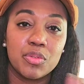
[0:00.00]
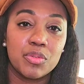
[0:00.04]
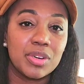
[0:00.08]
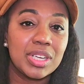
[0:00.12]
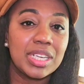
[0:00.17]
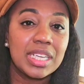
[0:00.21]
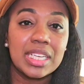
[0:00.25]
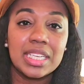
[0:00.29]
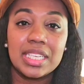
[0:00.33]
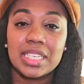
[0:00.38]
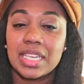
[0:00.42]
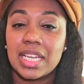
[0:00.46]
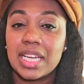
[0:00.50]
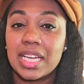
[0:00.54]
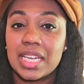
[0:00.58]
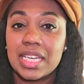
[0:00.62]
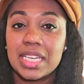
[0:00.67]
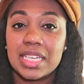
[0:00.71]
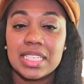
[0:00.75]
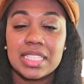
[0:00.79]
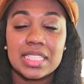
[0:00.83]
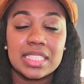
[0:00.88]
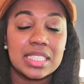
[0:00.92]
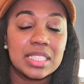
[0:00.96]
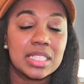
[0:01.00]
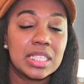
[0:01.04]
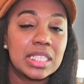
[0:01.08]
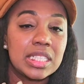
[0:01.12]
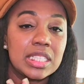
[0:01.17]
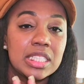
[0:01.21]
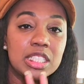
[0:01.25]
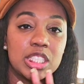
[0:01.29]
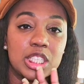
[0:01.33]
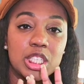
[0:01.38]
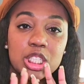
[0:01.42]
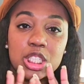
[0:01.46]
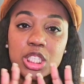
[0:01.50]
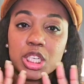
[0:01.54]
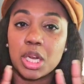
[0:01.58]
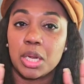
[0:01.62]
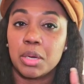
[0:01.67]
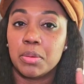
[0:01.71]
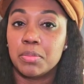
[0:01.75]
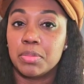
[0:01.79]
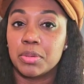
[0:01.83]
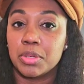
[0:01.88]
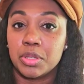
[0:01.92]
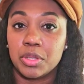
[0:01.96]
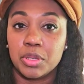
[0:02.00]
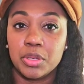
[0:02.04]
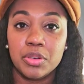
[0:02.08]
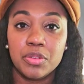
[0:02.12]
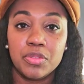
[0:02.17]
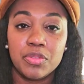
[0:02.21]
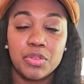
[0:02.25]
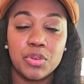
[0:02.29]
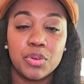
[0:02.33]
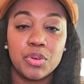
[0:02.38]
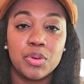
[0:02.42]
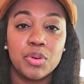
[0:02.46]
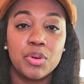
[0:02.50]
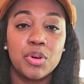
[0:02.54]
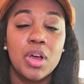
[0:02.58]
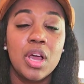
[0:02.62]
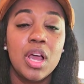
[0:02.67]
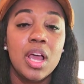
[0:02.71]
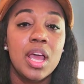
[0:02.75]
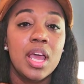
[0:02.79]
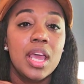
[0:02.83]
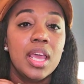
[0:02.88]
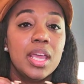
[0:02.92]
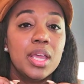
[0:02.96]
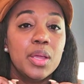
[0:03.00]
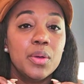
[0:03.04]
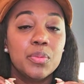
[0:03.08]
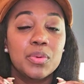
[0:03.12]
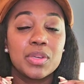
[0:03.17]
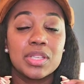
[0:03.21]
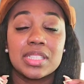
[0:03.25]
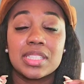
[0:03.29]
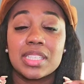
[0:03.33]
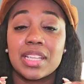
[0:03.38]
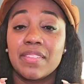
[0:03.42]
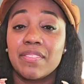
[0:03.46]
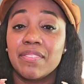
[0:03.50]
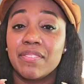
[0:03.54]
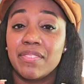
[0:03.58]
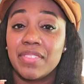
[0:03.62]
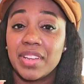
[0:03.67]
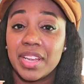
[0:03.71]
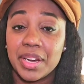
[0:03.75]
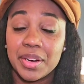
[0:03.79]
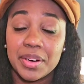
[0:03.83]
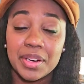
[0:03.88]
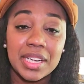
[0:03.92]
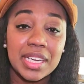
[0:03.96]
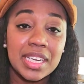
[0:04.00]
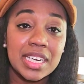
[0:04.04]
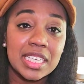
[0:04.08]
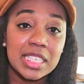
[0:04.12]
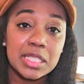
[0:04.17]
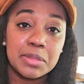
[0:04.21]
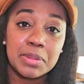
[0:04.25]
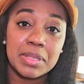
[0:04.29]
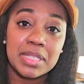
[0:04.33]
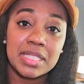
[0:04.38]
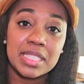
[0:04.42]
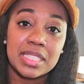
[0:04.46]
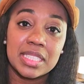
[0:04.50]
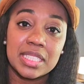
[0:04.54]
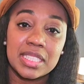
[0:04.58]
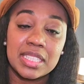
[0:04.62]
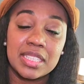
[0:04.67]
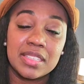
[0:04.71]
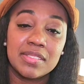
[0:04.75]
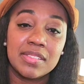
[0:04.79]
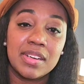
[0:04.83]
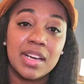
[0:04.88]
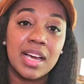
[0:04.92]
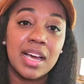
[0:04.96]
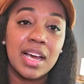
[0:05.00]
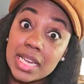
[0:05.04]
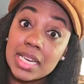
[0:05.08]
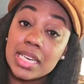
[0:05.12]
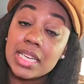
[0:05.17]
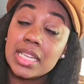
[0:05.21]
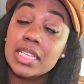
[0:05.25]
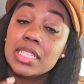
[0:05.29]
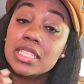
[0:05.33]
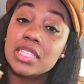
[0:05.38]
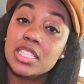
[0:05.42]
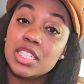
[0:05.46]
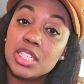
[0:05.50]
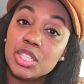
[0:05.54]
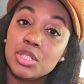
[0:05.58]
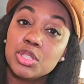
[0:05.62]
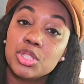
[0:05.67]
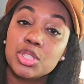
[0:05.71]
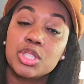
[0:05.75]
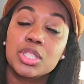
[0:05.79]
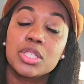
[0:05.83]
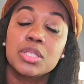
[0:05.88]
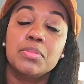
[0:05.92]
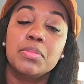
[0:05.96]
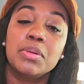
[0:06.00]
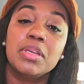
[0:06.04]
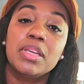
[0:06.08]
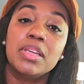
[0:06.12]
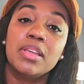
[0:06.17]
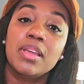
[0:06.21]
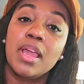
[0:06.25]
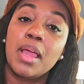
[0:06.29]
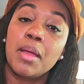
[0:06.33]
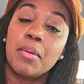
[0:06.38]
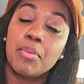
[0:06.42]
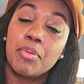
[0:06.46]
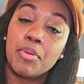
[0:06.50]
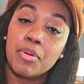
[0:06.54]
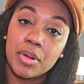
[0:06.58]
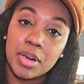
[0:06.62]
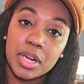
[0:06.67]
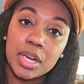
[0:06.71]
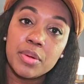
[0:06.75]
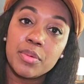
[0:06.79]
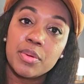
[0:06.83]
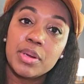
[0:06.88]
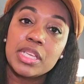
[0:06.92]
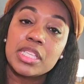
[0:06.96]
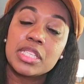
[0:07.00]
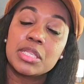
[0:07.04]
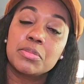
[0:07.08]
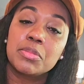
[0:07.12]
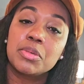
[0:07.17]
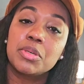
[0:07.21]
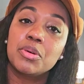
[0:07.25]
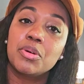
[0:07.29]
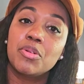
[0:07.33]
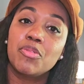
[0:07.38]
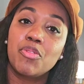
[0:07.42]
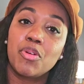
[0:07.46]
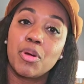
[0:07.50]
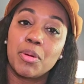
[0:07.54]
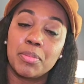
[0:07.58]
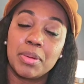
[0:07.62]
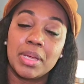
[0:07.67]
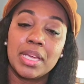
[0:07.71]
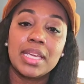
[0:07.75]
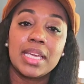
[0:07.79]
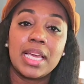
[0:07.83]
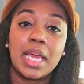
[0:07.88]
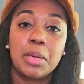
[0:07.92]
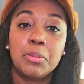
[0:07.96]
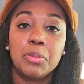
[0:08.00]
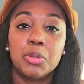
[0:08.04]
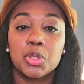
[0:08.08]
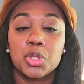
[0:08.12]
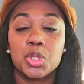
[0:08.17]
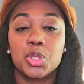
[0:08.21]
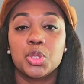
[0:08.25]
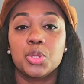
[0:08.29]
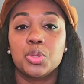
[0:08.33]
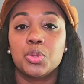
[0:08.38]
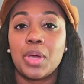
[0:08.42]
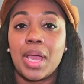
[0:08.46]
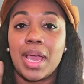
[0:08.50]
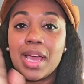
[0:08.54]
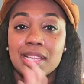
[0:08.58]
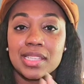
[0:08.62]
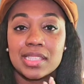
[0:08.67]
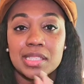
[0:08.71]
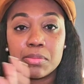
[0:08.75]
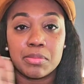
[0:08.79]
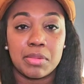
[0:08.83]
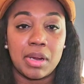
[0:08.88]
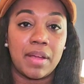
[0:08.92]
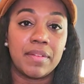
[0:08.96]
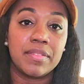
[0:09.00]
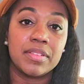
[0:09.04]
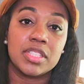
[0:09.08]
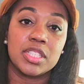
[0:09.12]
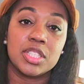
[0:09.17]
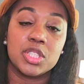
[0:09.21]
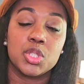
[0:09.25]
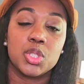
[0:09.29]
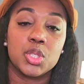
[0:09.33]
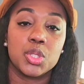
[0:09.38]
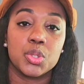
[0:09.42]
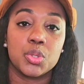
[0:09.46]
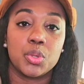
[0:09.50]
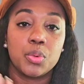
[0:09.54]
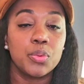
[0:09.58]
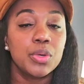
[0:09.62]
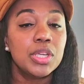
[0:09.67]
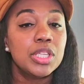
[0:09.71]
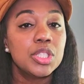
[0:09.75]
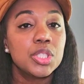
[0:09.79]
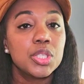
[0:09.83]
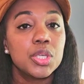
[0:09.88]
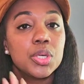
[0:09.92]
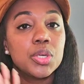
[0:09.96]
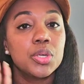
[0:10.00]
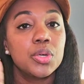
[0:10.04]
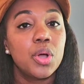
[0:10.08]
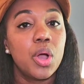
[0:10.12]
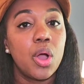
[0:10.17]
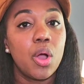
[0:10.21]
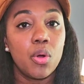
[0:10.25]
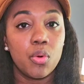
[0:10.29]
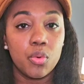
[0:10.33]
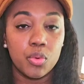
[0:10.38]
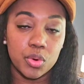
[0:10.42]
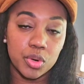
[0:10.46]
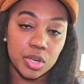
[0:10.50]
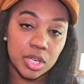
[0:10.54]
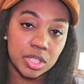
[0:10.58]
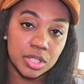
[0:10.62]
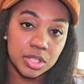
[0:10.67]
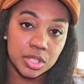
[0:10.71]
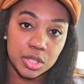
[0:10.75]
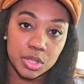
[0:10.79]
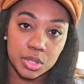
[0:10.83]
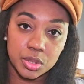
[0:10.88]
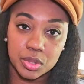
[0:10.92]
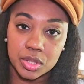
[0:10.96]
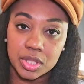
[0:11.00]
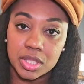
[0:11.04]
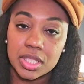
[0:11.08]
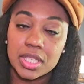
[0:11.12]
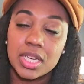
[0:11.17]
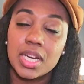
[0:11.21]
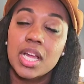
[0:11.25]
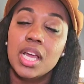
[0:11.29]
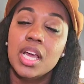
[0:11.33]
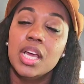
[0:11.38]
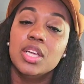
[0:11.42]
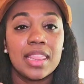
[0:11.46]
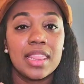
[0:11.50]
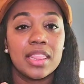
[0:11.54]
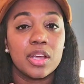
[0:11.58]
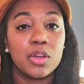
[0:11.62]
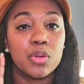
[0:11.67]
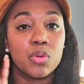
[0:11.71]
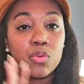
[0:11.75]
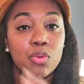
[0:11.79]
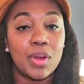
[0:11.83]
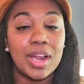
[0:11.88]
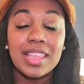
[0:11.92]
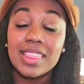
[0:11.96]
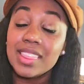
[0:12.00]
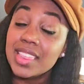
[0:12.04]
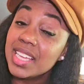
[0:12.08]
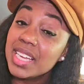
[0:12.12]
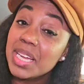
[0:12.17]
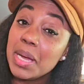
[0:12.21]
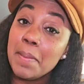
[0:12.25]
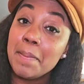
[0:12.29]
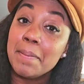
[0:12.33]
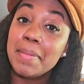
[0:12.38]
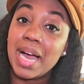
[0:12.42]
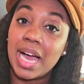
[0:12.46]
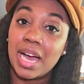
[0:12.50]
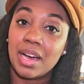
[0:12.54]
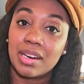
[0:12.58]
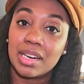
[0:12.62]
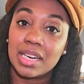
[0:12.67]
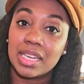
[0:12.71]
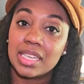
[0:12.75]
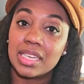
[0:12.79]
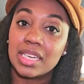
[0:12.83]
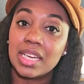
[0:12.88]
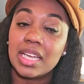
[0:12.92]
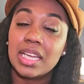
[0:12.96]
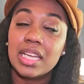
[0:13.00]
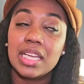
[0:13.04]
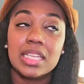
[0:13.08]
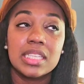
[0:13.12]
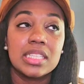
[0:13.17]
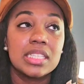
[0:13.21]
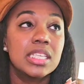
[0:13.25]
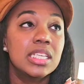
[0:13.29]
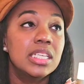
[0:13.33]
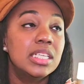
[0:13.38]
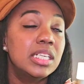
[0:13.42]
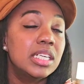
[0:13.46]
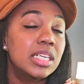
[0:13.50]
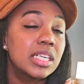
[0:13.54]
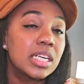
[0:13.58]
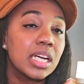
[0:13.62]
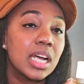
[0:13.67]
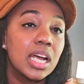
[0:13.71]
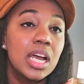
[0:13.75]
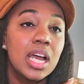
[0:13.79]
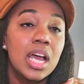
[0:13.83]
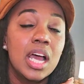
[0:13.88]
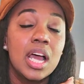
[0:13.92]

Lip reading: reed glass, it's just beautiful. It was very inexpensive, but it still should be pretty reasonable for being able to add some privacy to a window or a door. And the great thing about it, it took